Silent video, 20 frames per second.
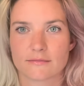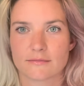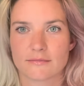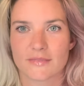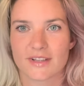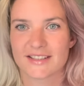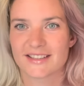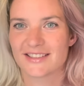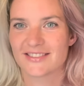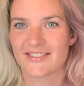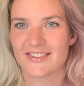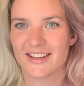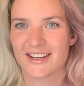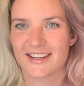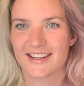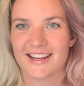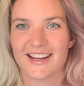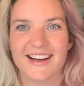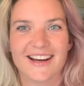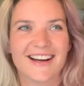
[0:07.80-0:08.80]
It's a fly.
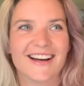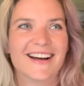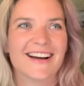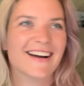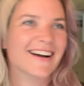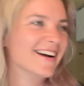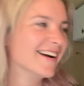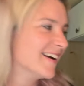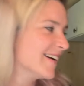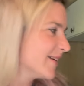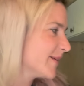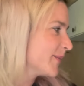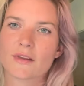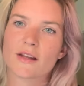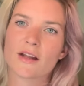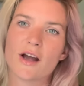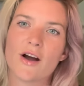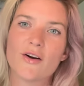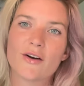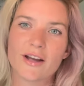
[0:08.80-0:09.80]

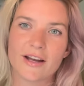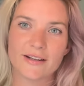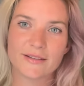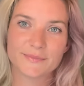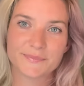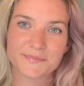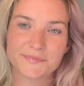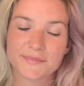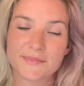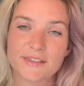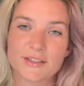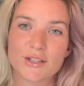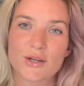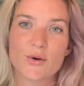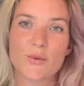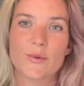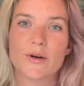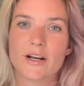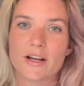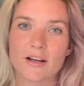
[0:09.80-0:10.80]
Okay, so
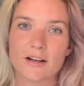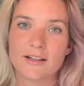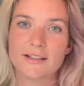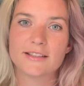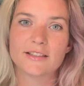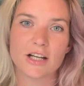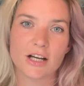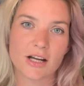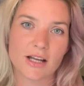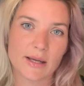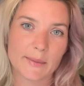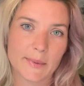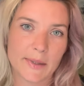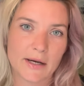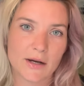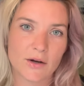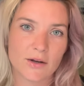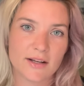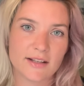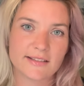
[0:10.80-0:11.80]
we're gonna talk
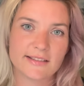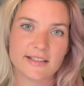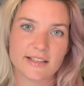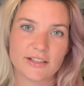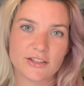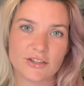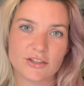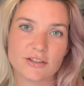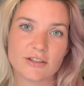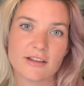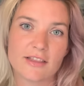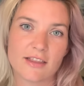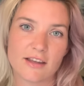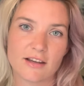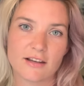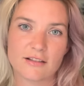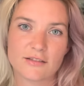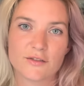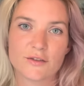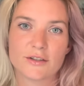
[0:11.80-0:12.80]
about essential
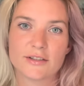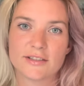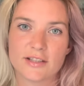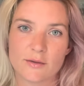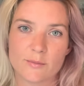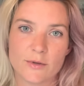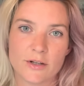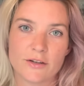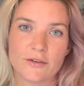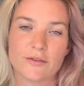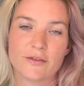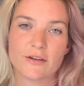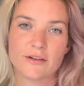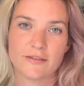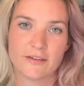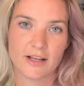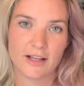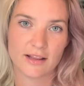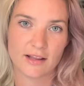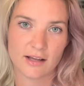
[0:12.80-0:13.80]
things for summer for
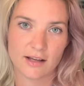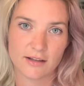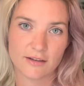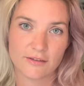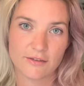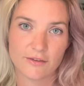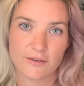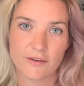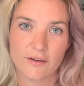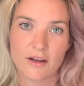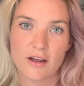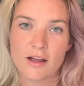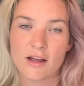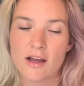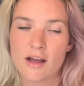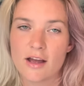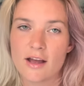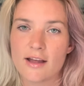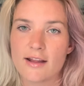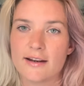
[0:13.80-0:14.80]
van life.
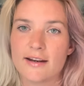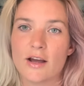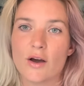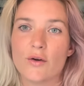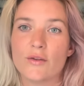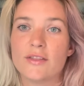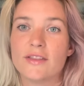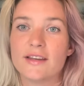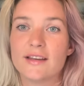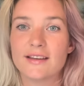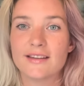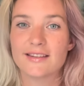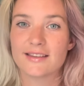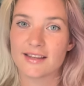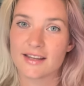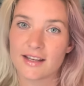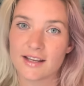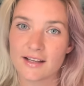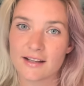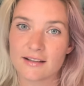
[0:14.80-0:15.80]
Now these
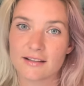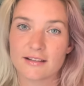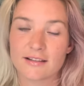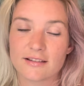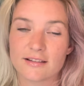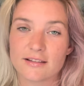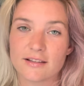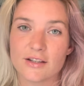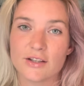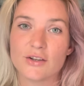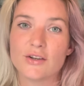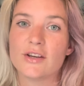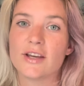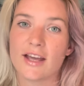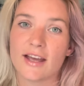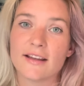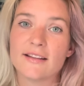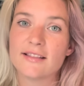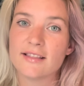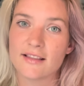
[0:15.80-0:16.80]
things, you
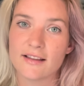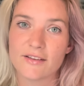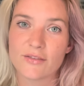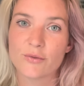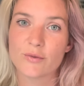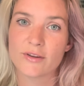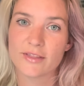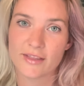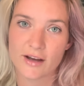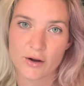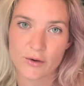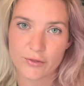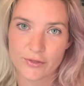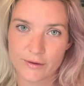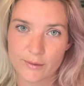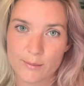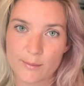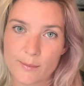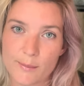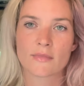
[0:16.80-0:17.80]
can live without them.